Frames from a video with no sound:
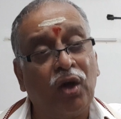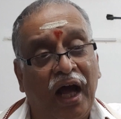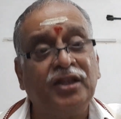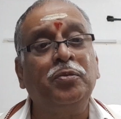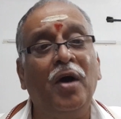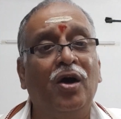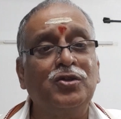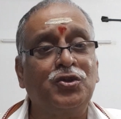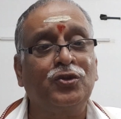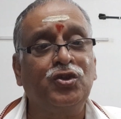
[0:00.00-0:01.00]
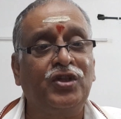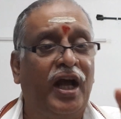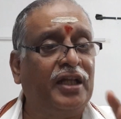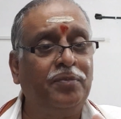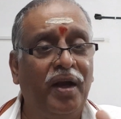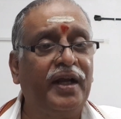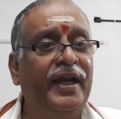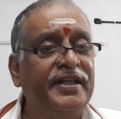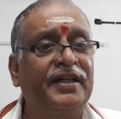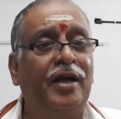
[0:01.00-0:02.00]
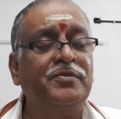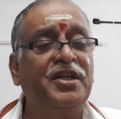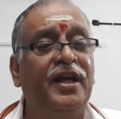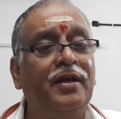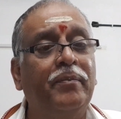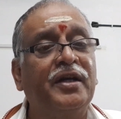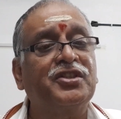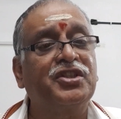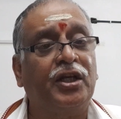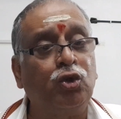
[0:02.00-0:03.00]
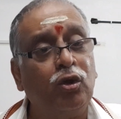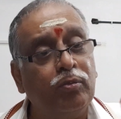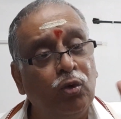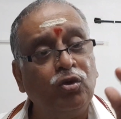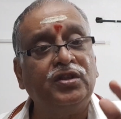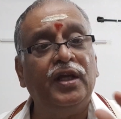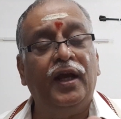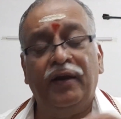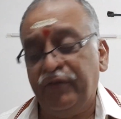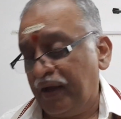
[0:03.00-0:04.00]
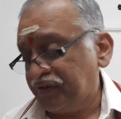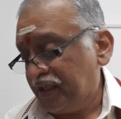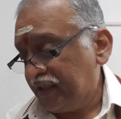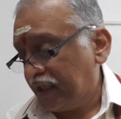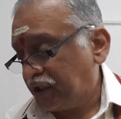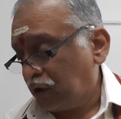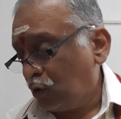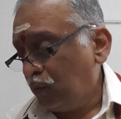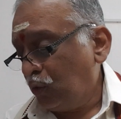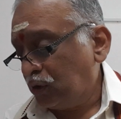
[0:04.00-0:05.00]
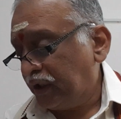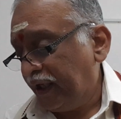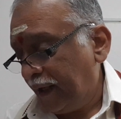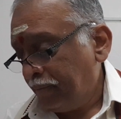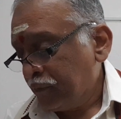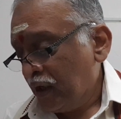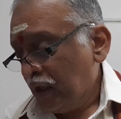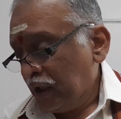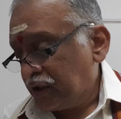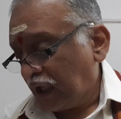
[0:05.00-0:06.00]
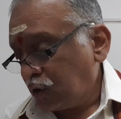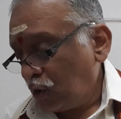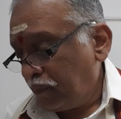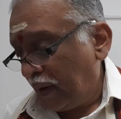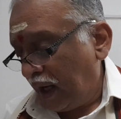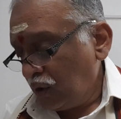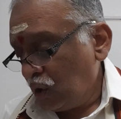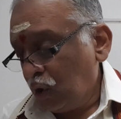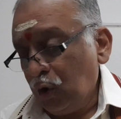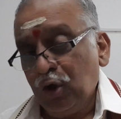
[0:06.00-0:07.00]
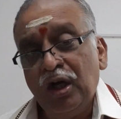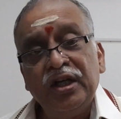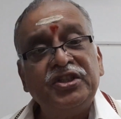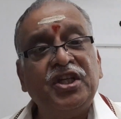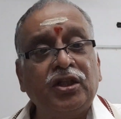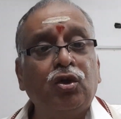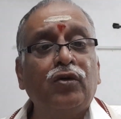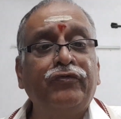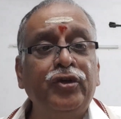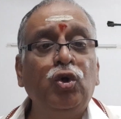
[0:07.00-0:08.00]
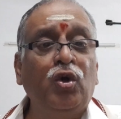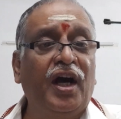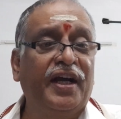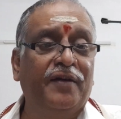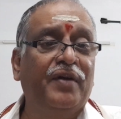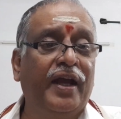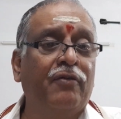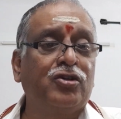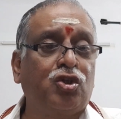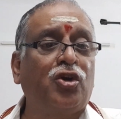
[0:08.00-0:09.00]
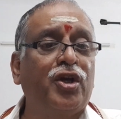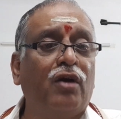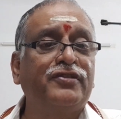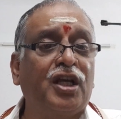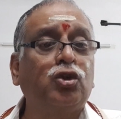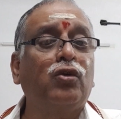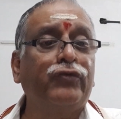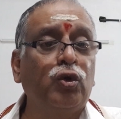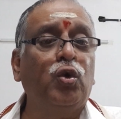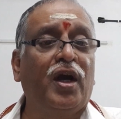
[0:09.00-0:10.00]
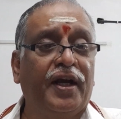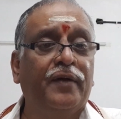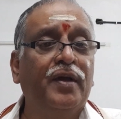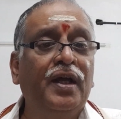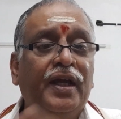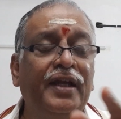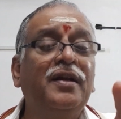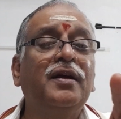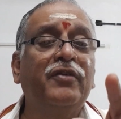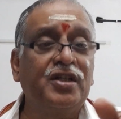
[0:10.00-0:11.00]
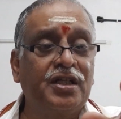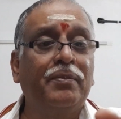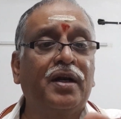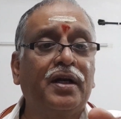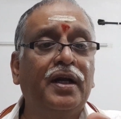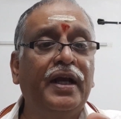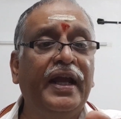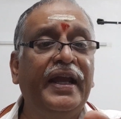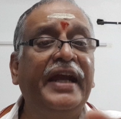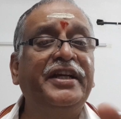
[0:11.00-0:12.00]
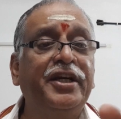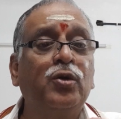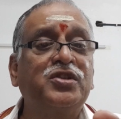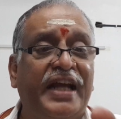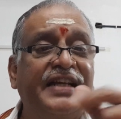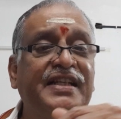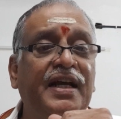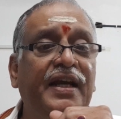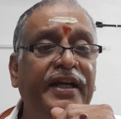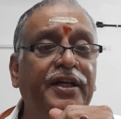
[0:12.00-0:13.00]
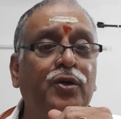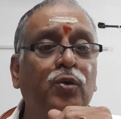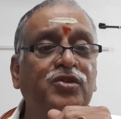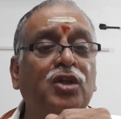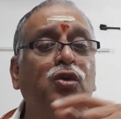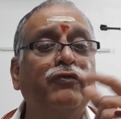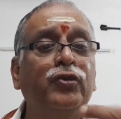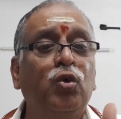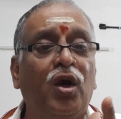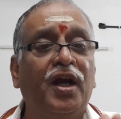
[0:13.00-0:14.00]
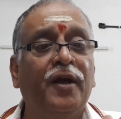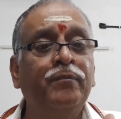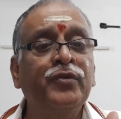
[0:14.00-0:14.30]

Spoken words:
Atma also. So the Atma again it comes here, but Chadurmurti, we have seen that Chadurmurtihi, Chadurbahu, Chaturvyuha. I was talking of Chaturvyuha in verse number 82, stanza 82, Chaturvyuha.